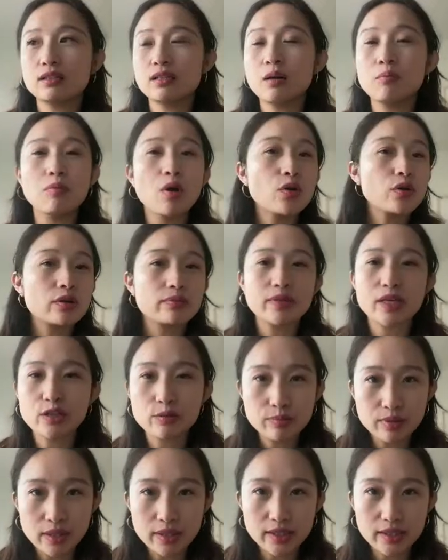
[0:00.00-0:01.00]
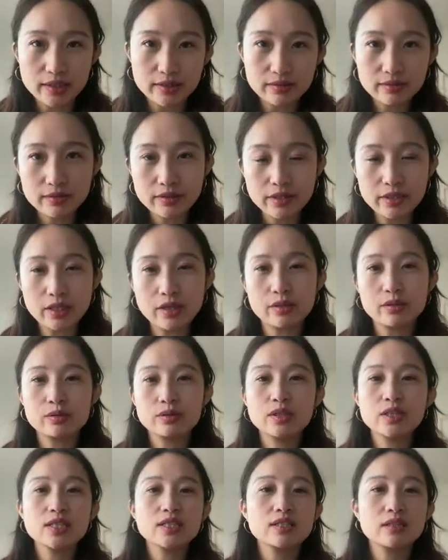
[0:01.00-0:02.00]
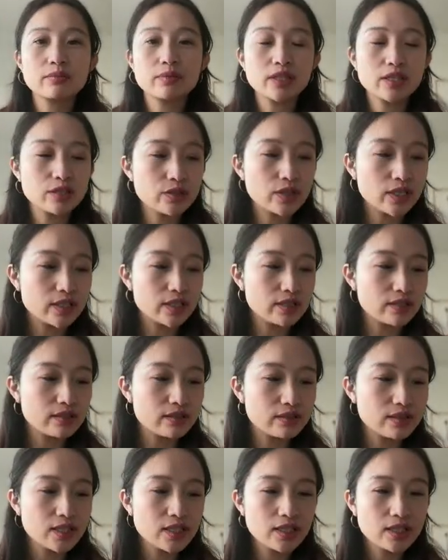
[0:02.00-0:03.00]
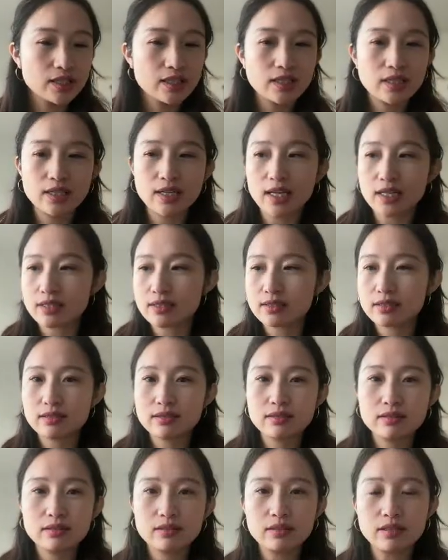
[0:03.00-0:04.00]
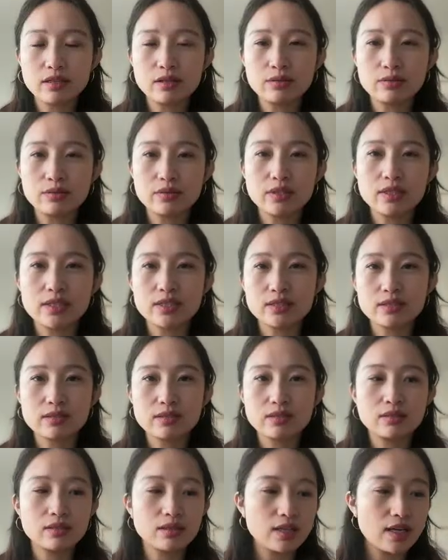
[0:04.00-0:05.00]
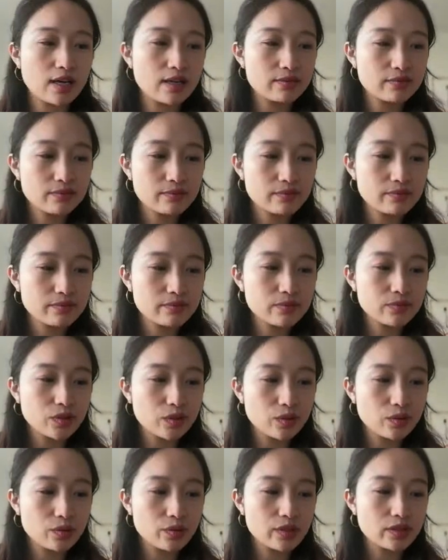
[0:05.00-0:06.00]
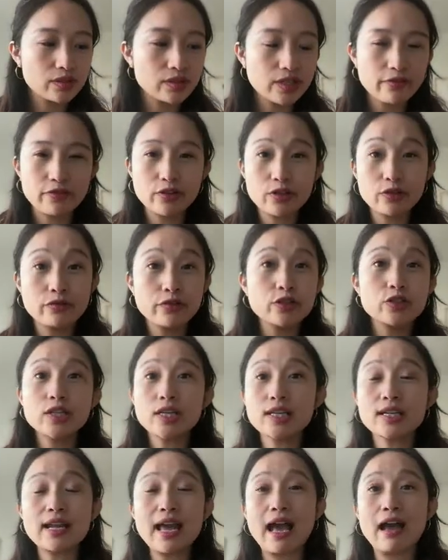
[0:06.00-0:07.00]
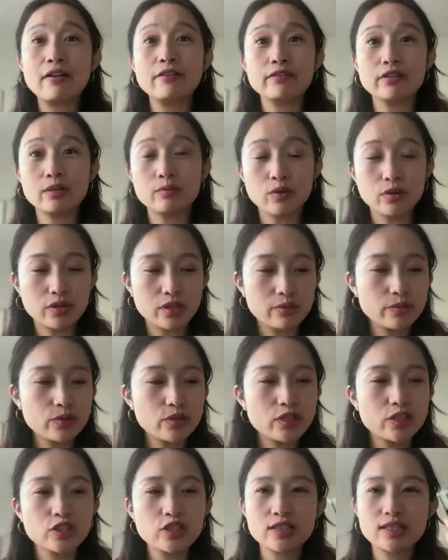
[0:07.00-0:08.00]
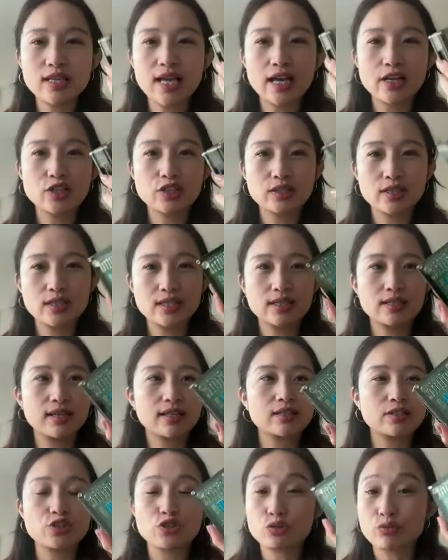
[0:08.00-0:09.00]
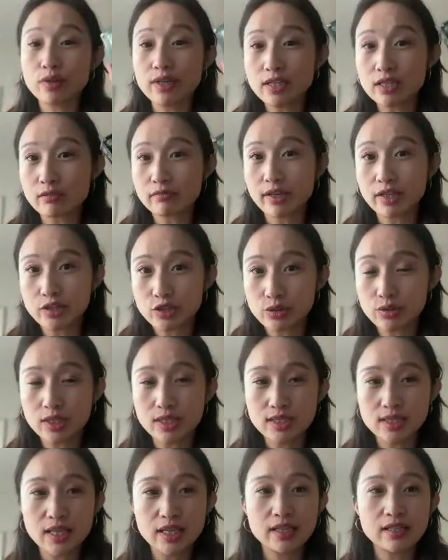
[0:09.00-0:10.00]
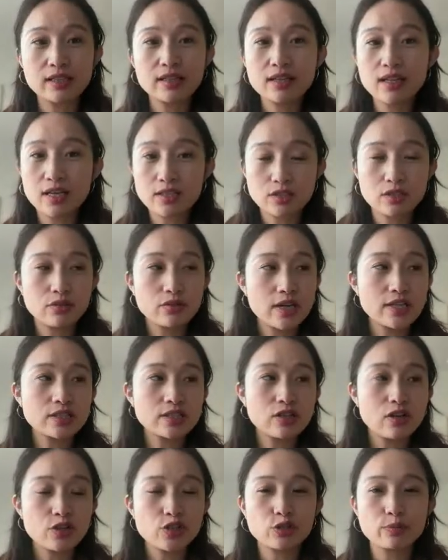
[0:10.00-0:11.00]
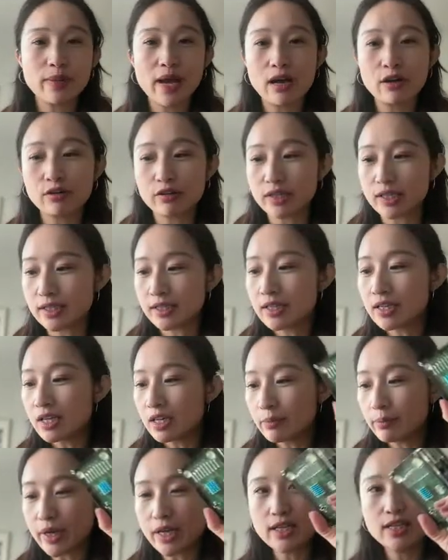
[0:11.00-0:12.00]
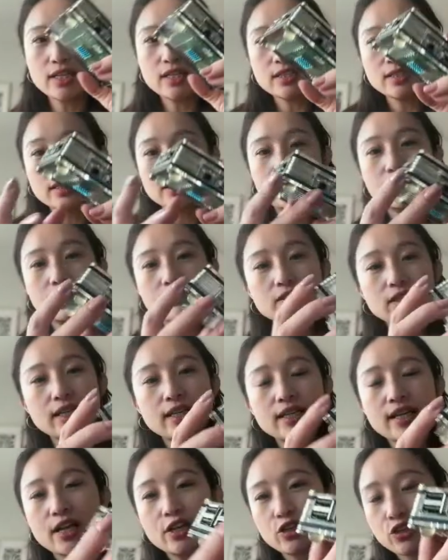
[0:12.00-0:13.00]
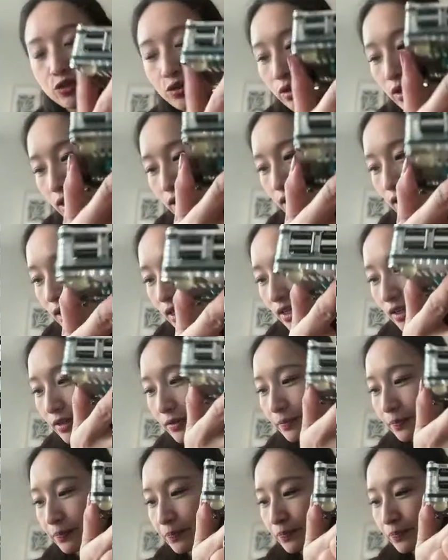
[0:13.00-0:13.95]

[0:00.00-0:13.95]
modem that you plug in, something you can connect, this to that. Or if you didn't have a modem, you can just actually connect a screen direct to this thing as long as you power it. But see, there's like extra